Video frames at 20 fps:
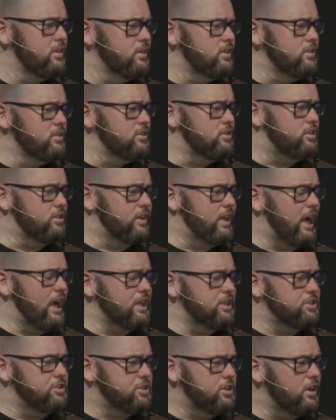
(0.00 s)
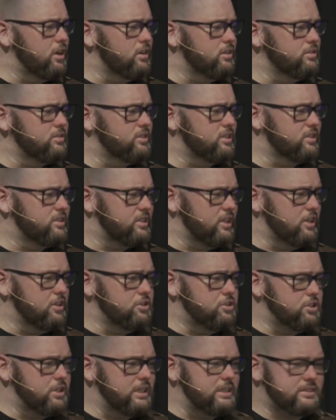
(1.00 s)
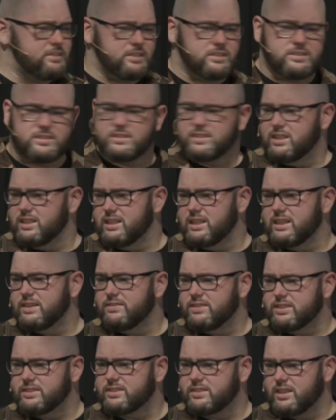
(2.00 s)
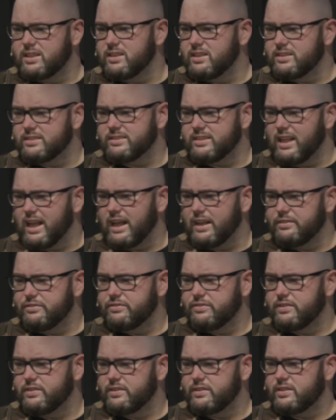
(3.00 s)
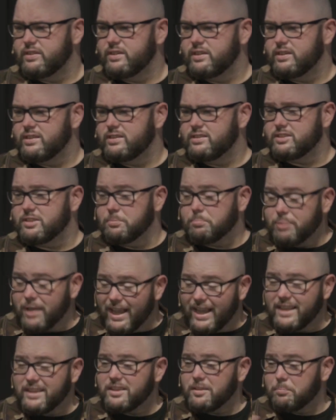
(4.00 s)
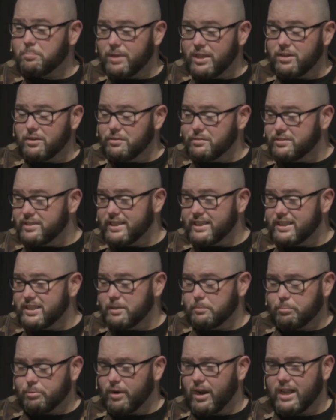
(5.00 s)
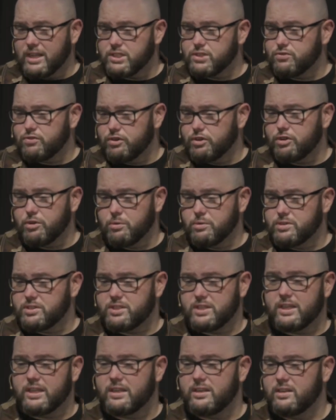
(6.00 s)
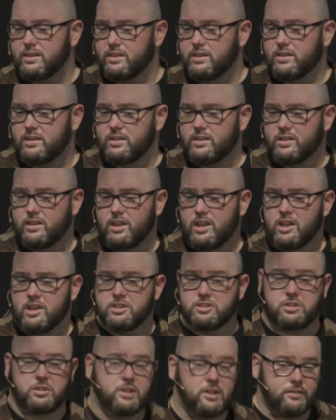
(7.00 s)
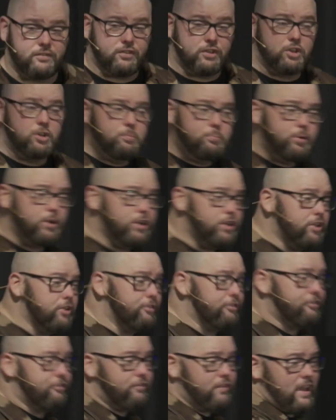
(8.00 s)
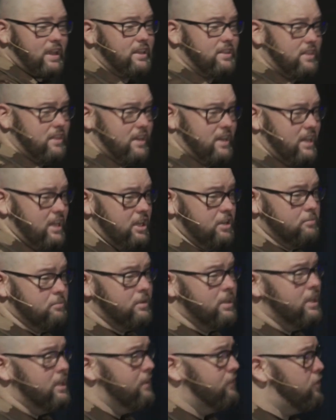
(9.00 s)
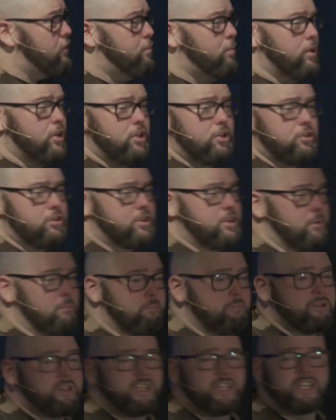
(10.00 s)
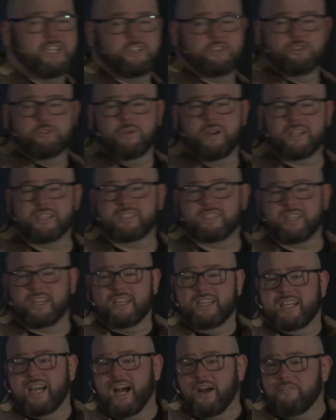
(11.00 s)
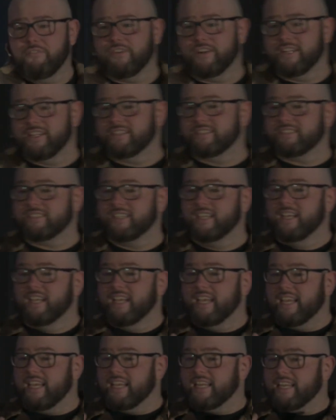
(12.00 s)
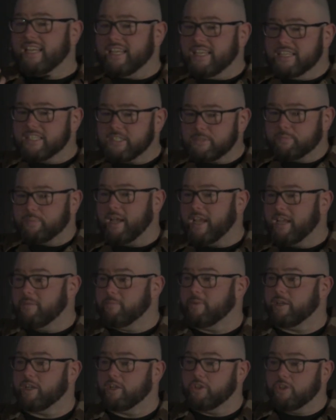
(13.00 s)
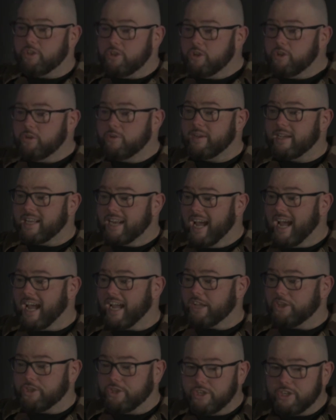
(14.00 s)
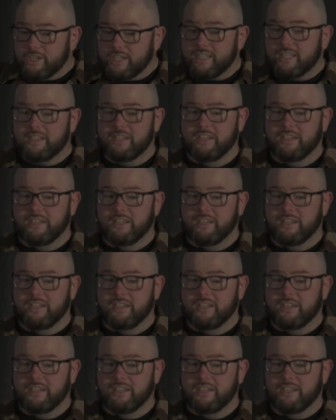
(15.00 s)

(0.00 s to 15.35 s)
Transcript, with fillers: So God chose to send Jesus to live a sinless life, to pay the penalty and the price for your sin so that if you put your faith in Him, if you put your complete trust and confidence in His payment, you and I could